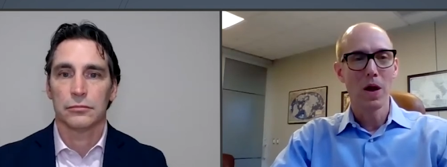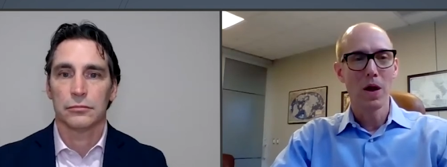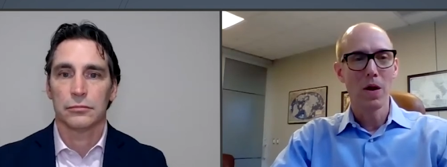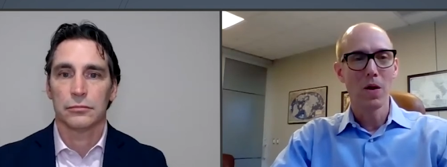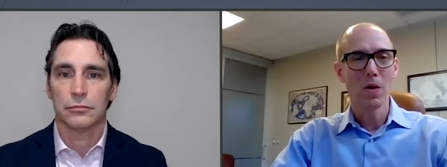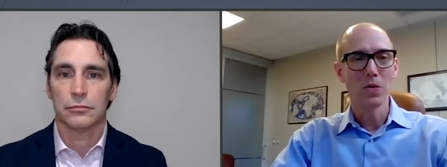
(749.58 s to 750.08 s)

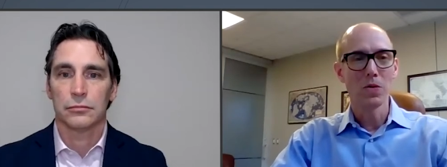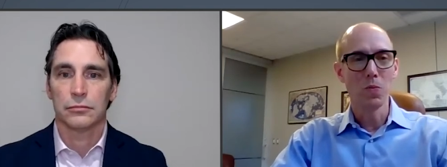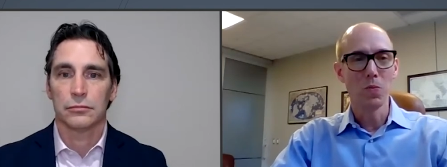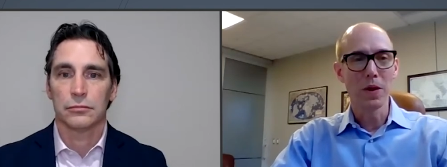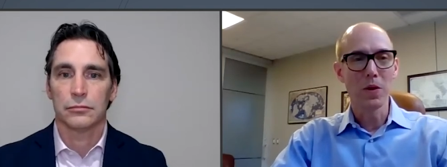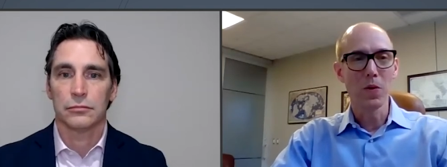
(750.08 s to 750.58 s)
Speaker 1: uh,
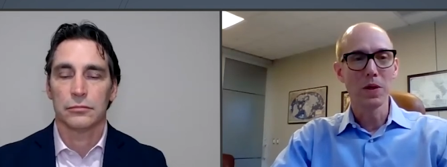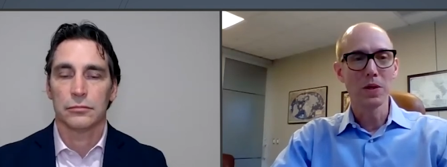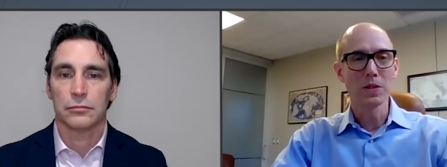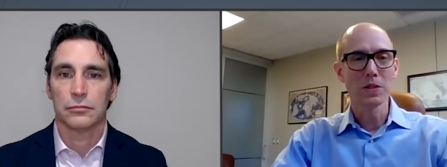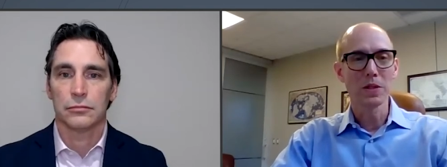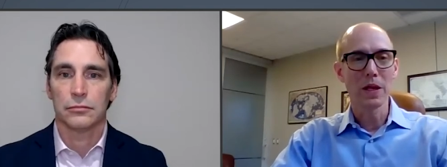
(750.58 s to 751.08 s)

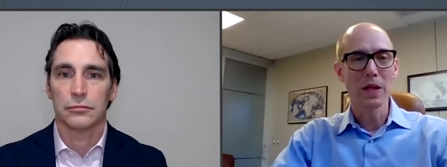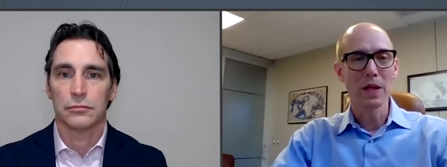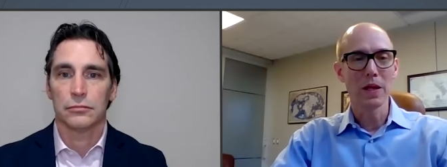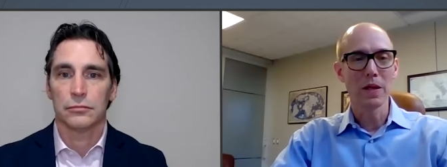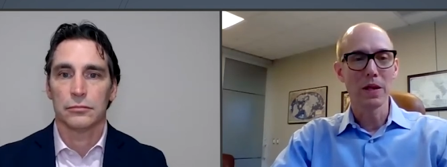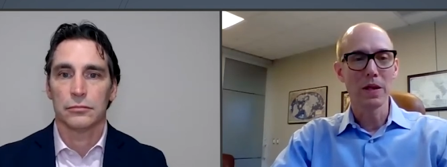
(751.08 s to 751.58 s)
ubiquitous
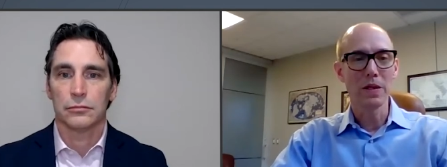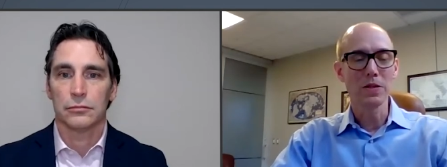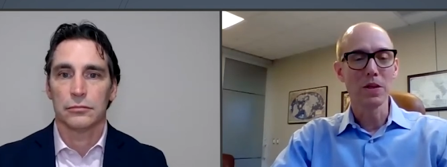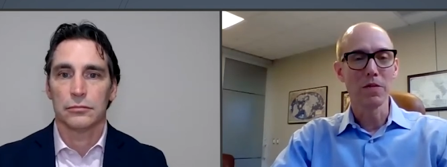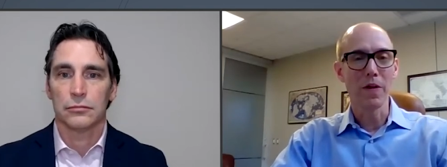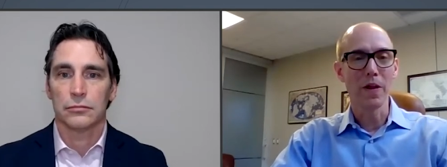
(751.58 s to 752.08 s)
and
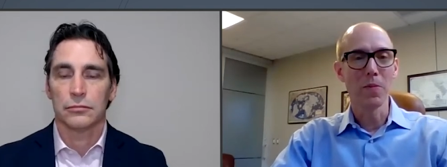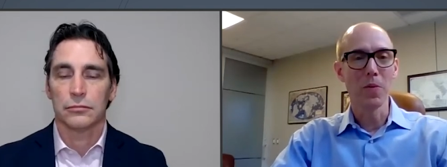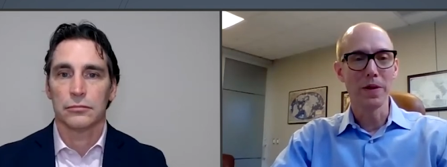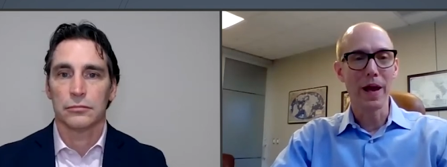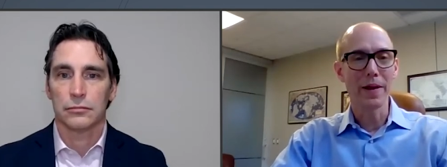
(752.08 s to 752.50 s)
easily available